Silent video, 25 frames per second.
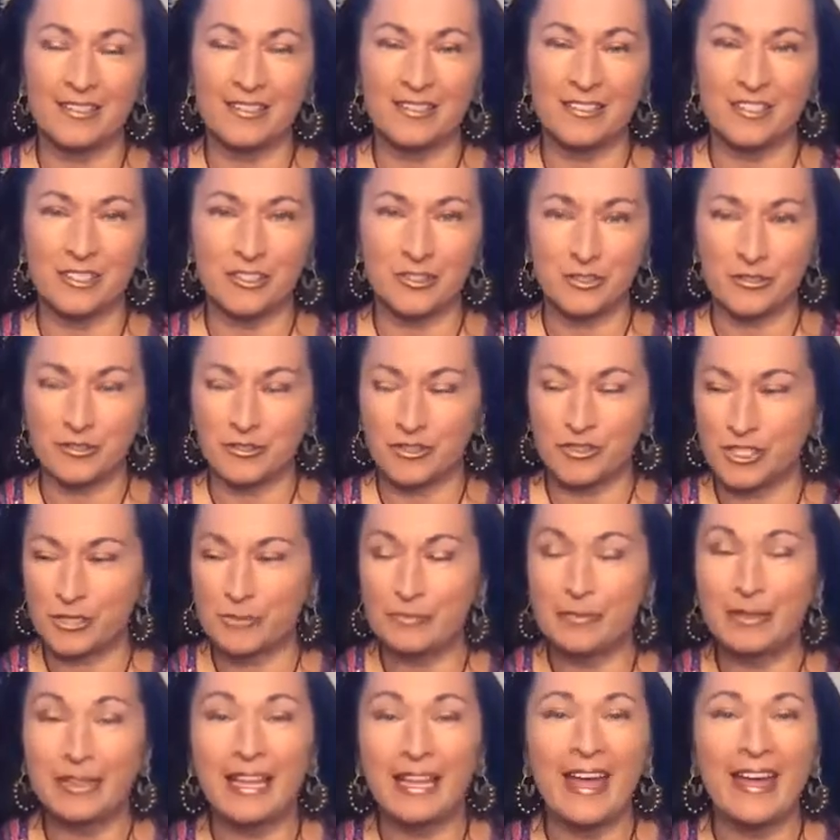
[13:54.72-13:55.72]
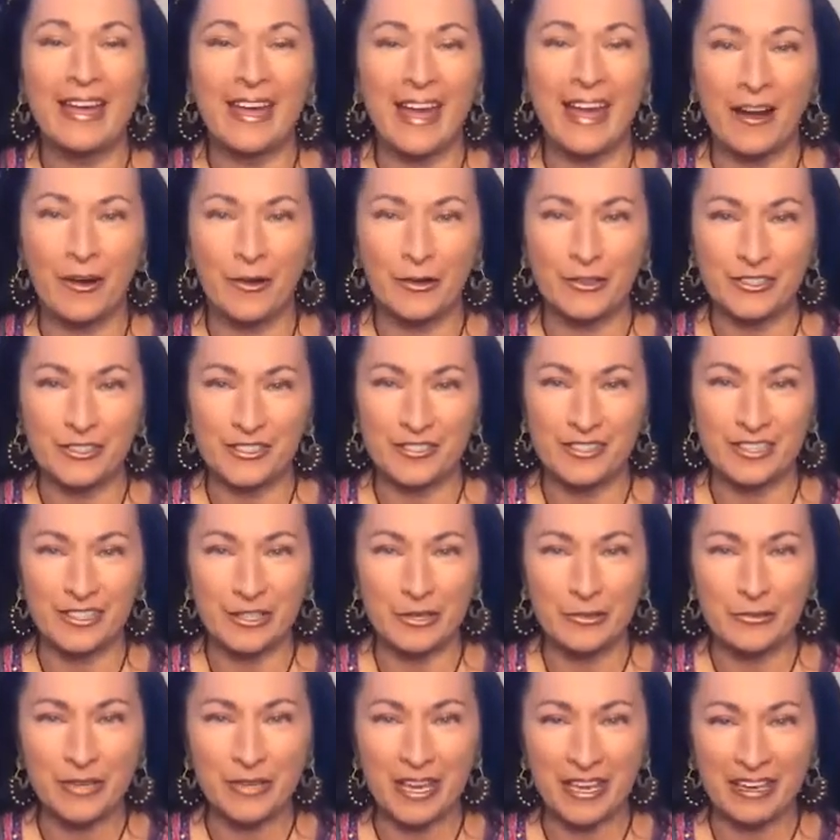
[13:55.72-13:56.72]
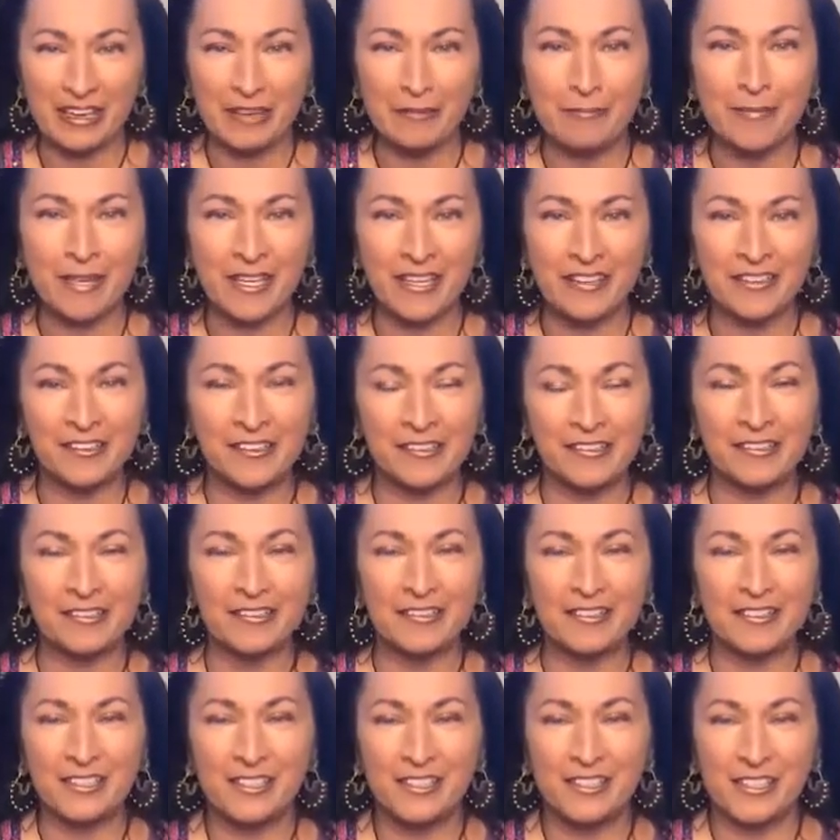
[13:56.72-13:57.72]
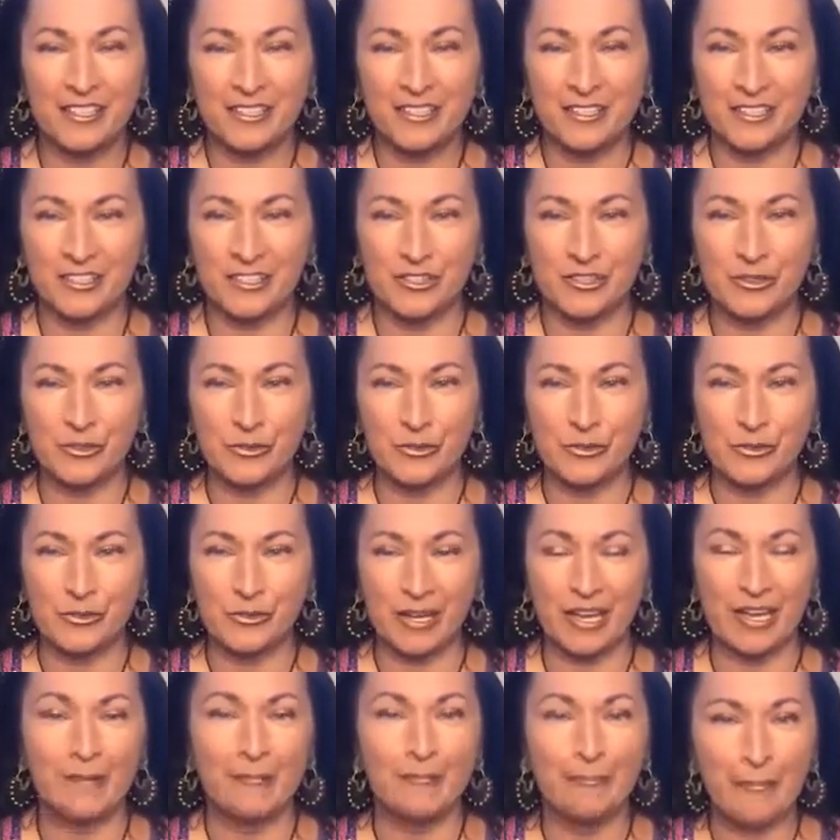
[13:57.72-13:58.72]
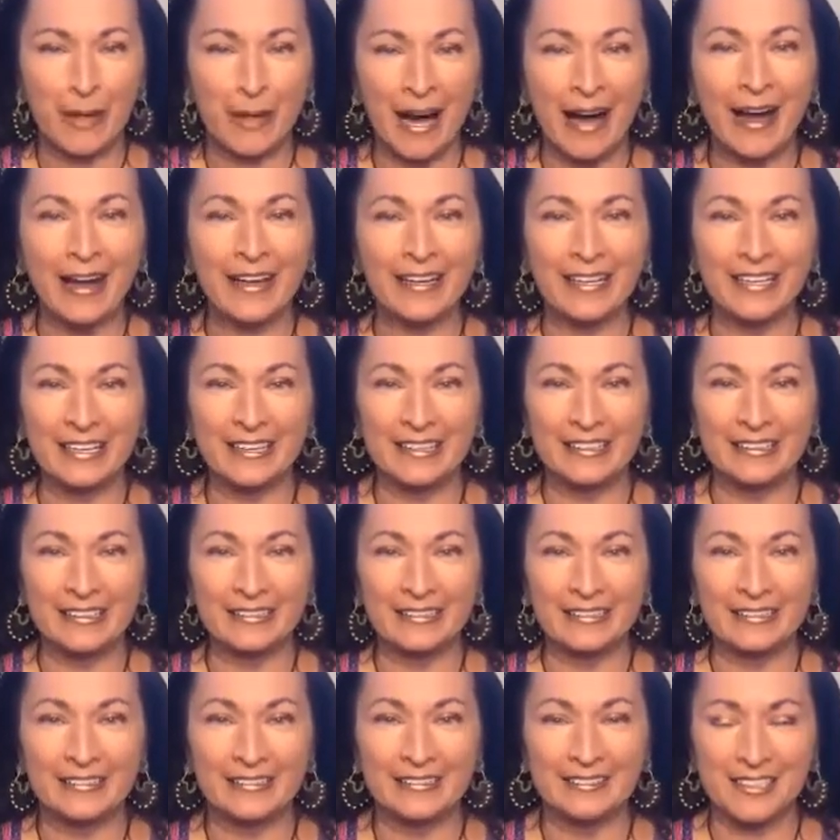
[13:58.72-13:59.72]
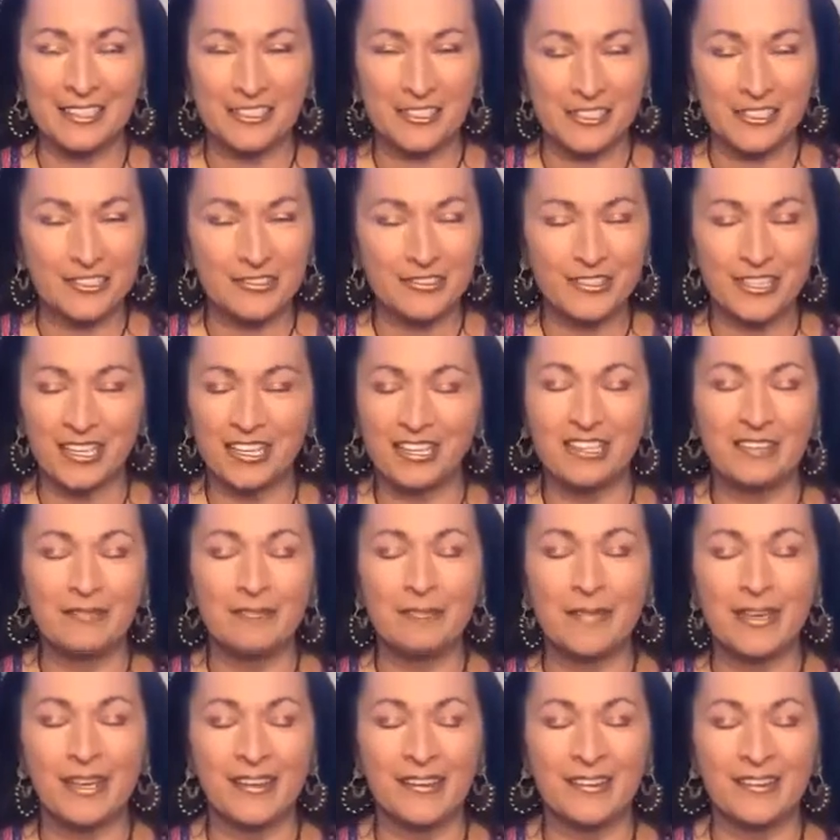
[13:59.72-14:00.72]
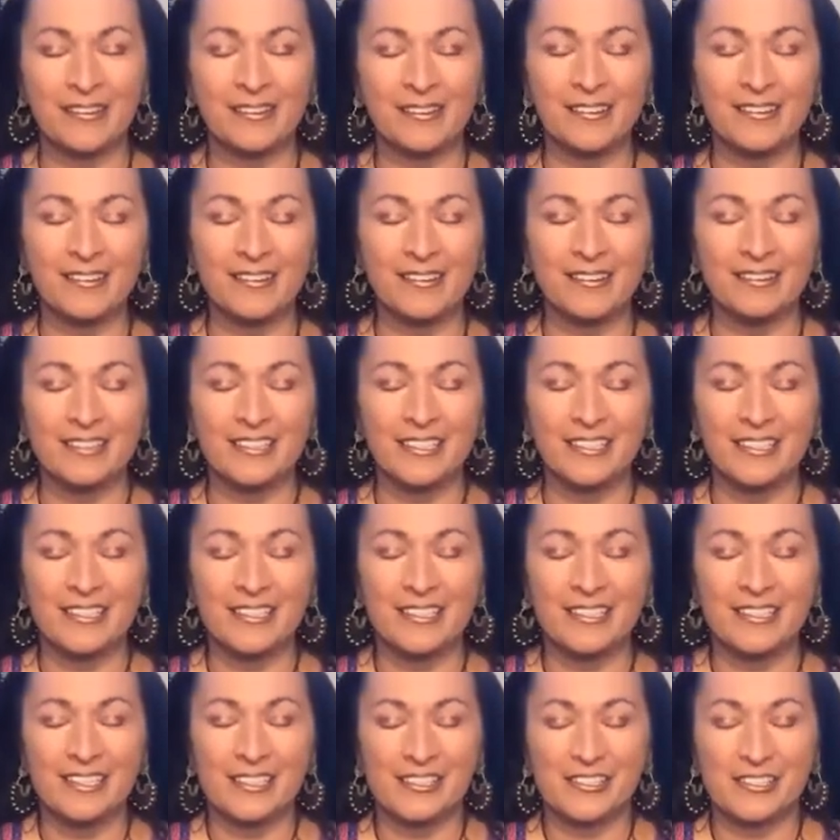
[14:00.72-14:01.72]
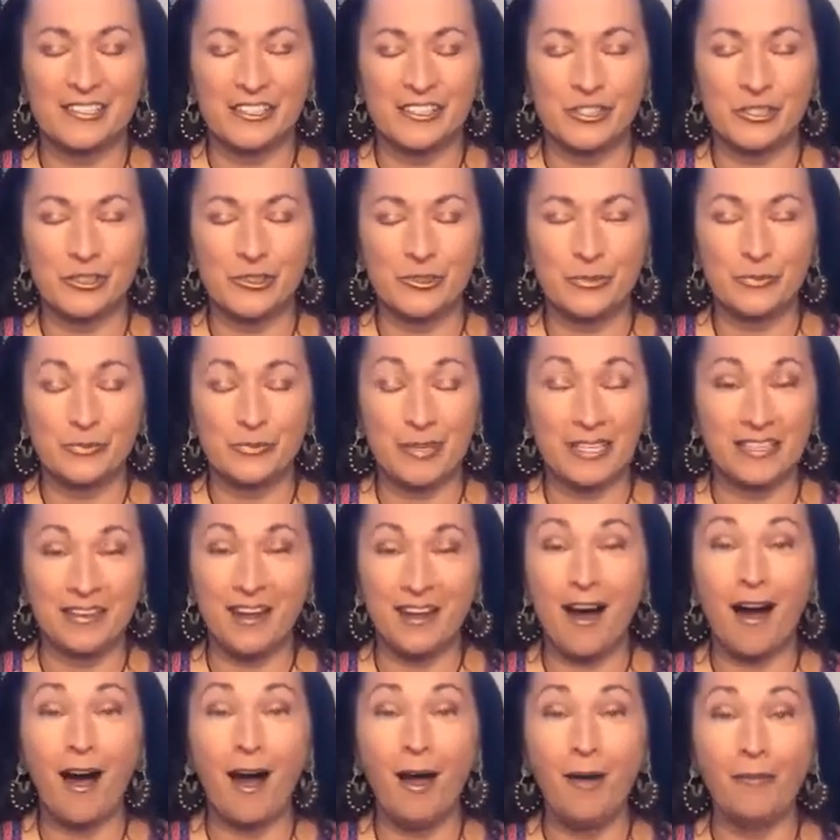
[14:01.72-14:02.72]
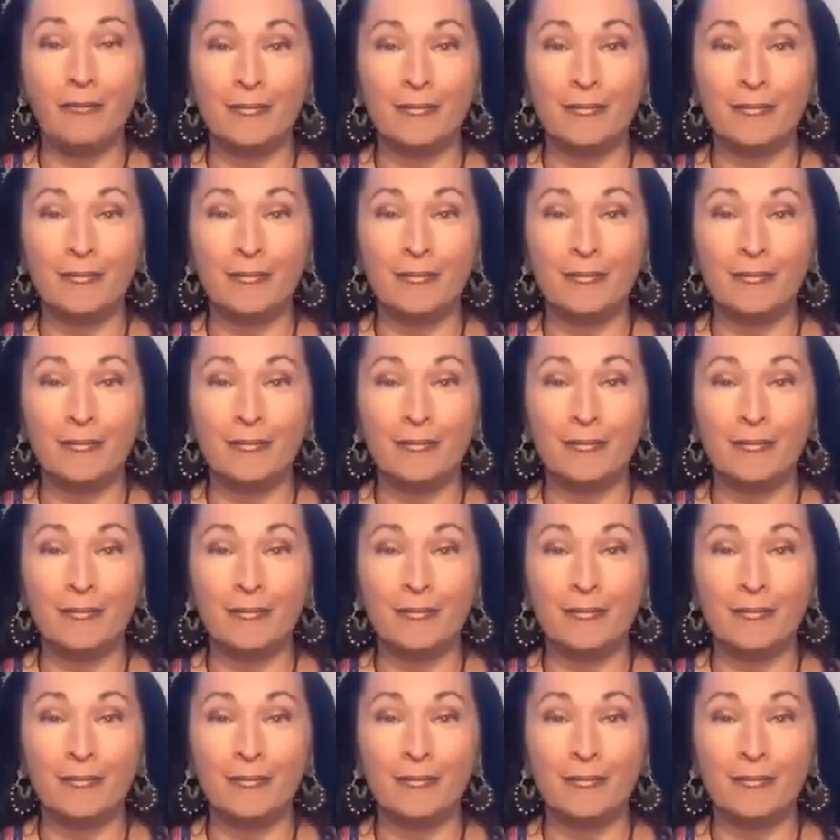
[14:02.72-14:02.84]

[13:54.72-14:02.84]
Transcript: to play out, that you came here to embody, that you came here to become.